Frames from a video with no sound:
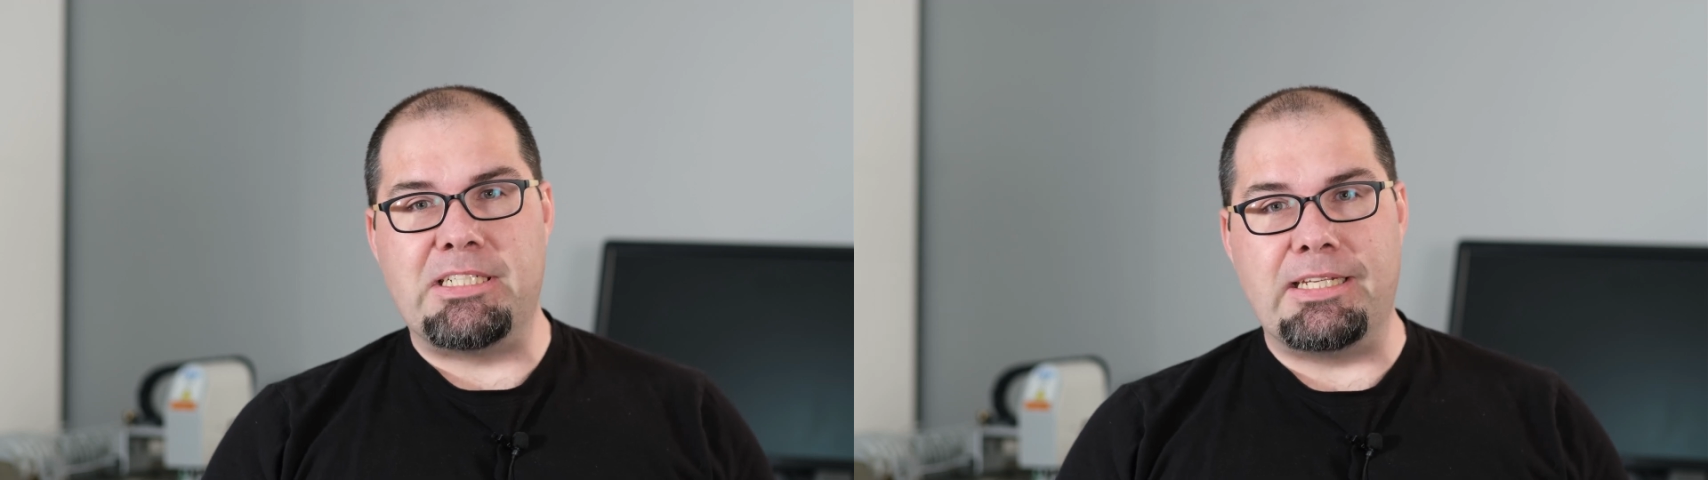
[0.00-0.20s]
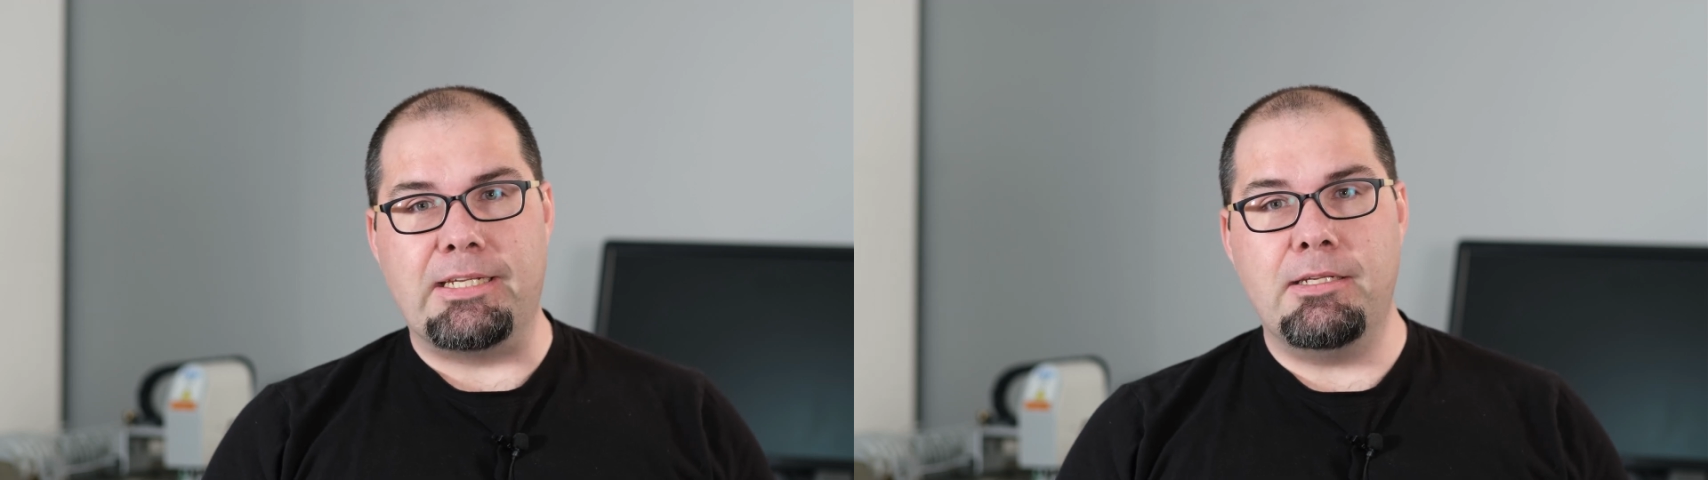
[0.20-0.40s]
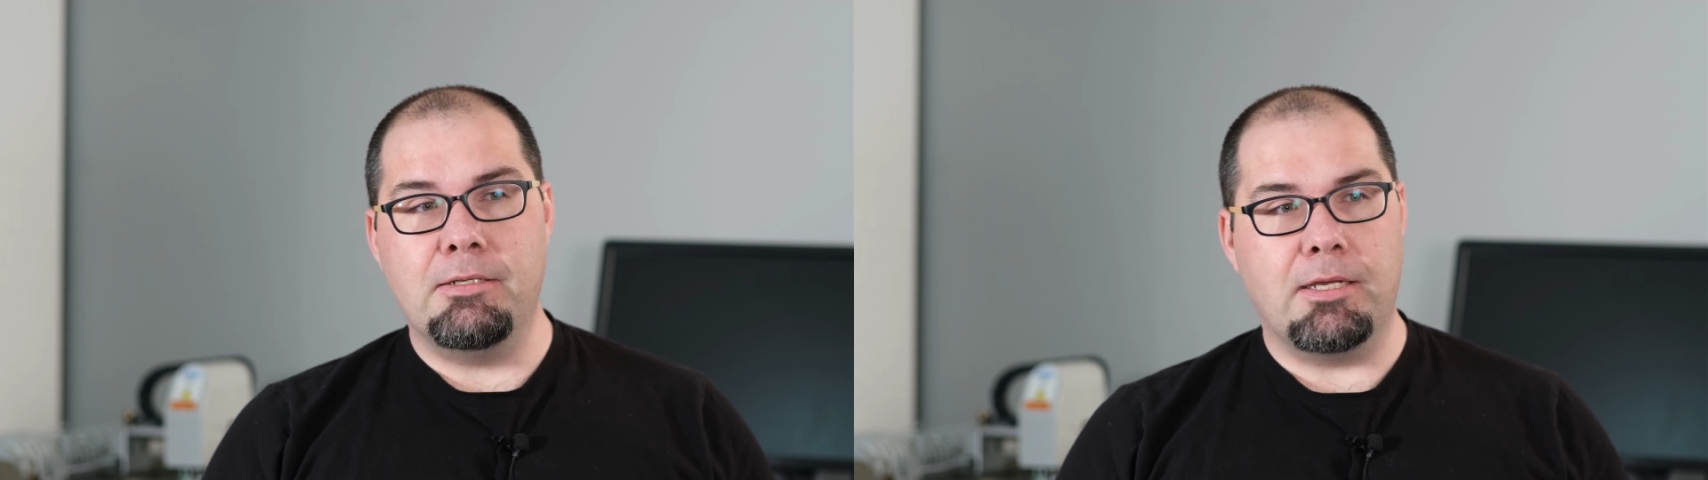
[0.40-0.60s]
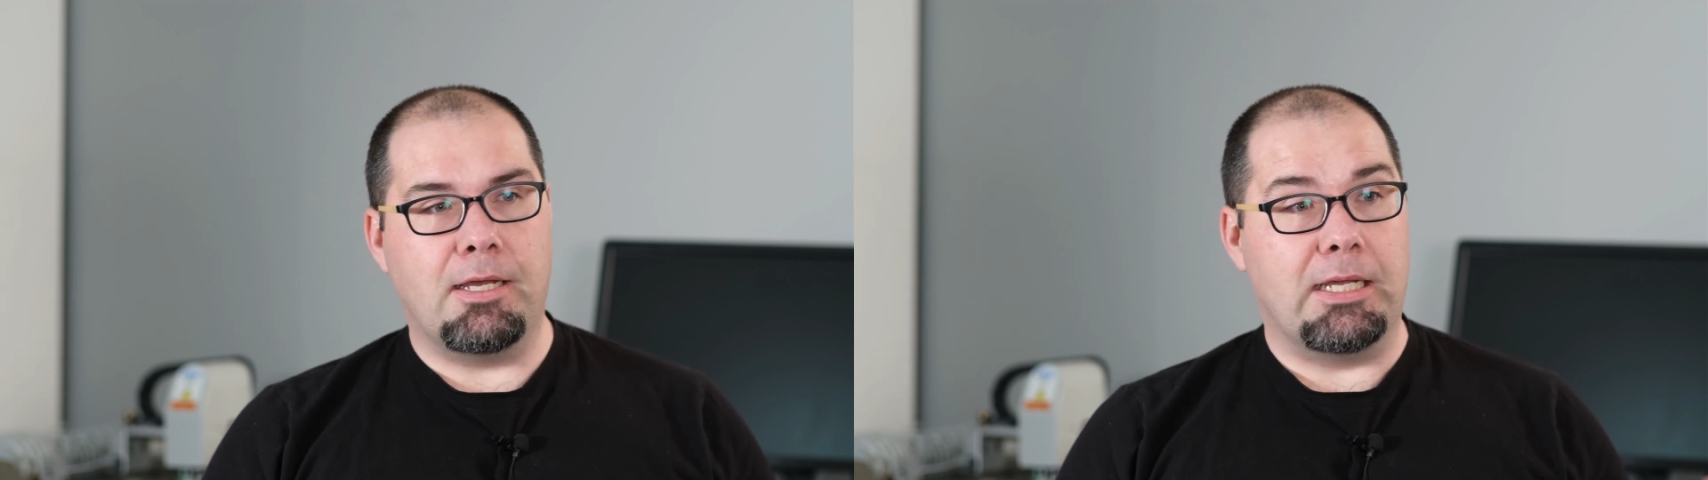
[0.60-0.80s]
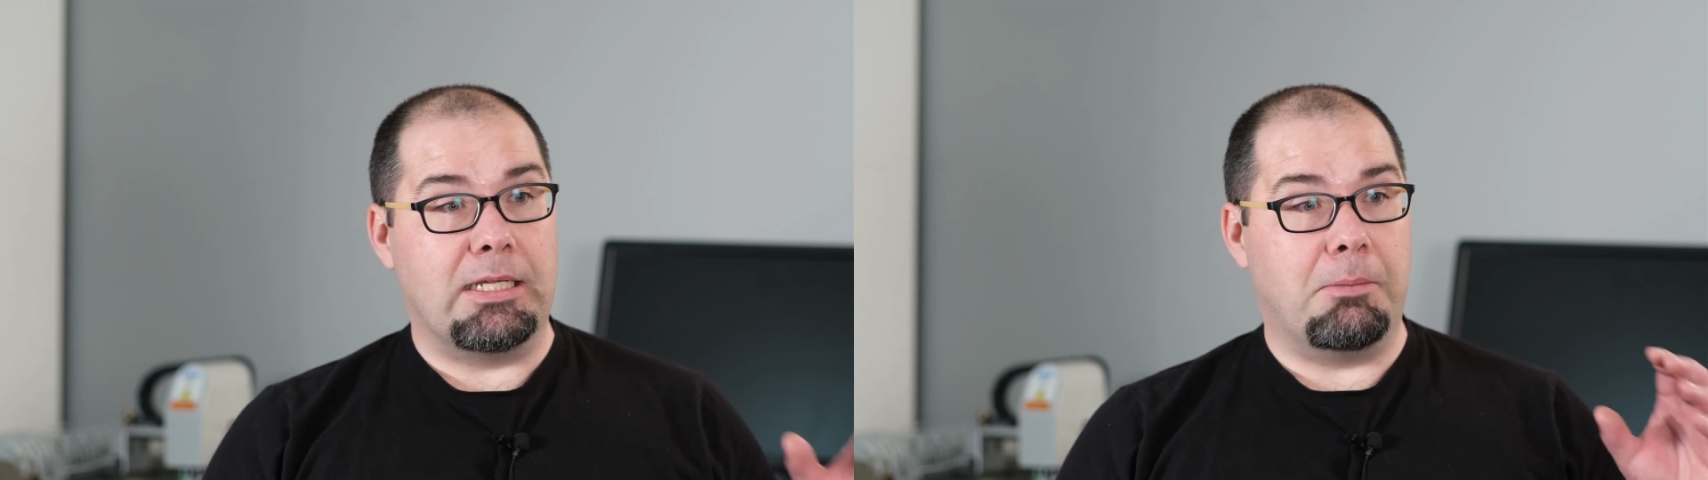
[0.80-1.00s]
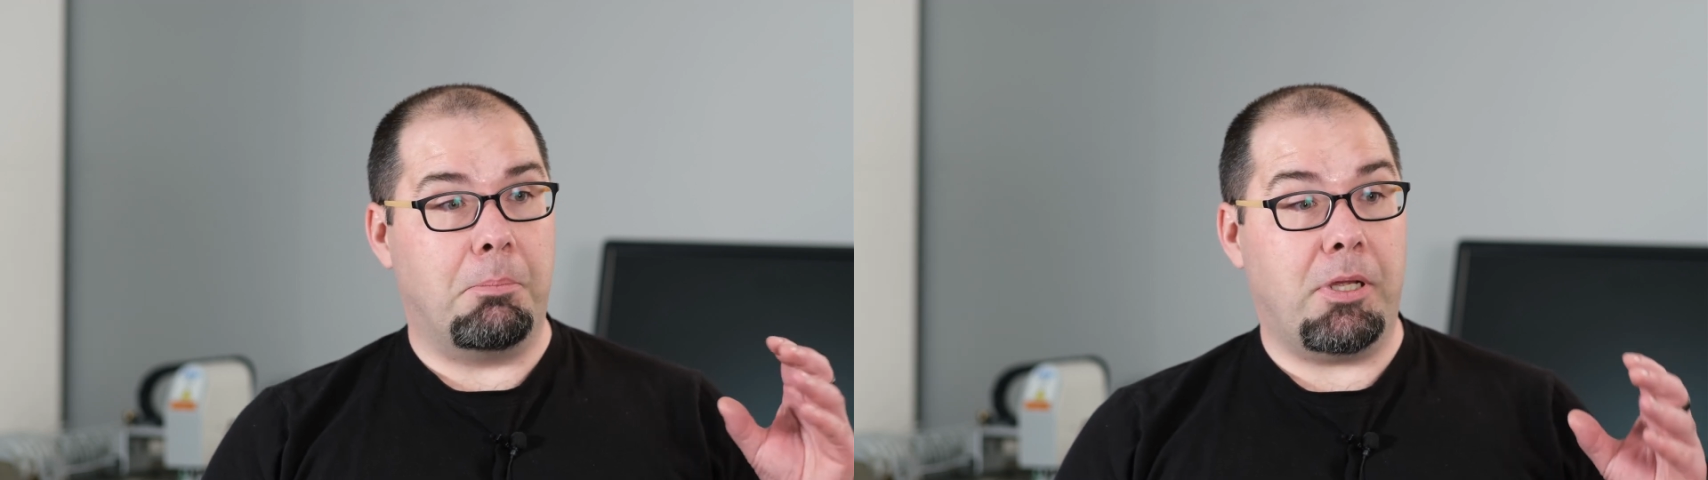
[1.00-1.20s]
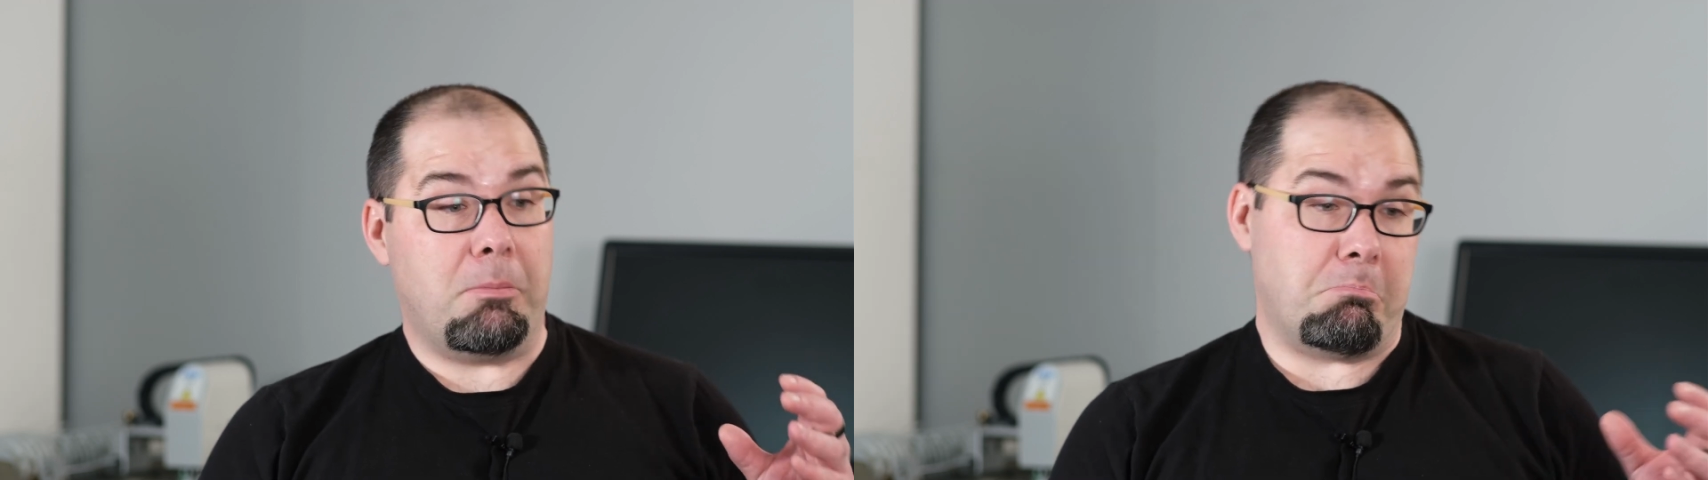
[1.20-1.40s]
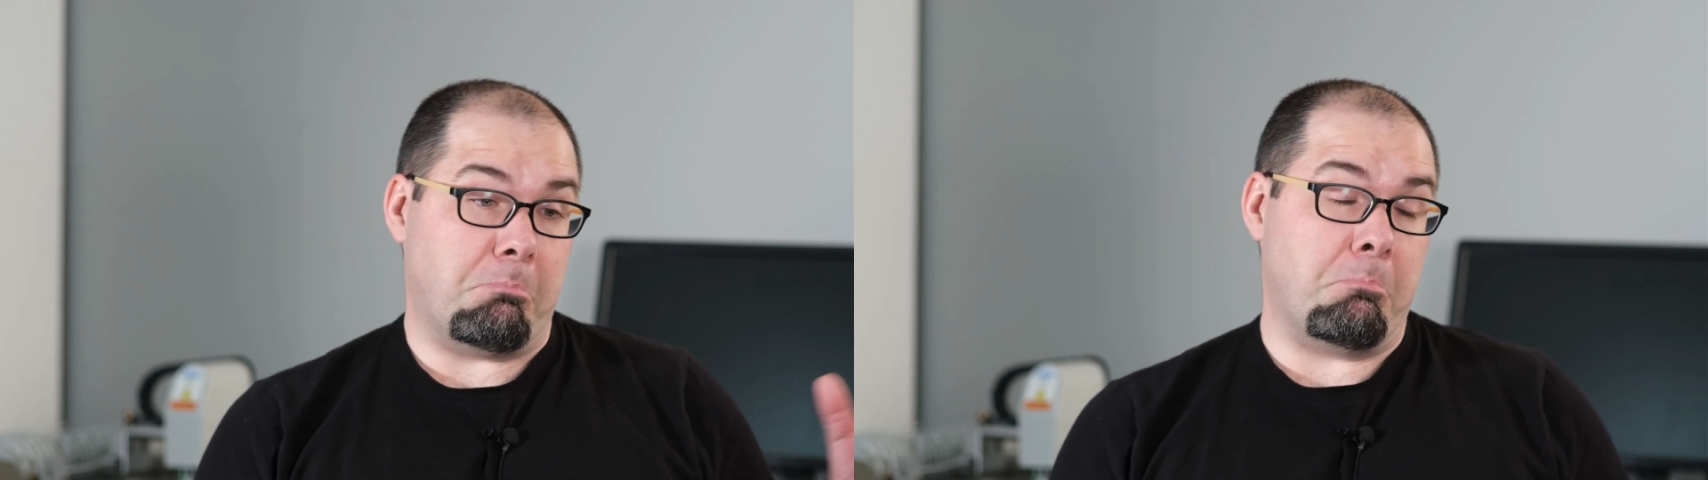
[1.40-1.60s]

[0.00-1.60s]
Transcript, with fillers: tea, uh, but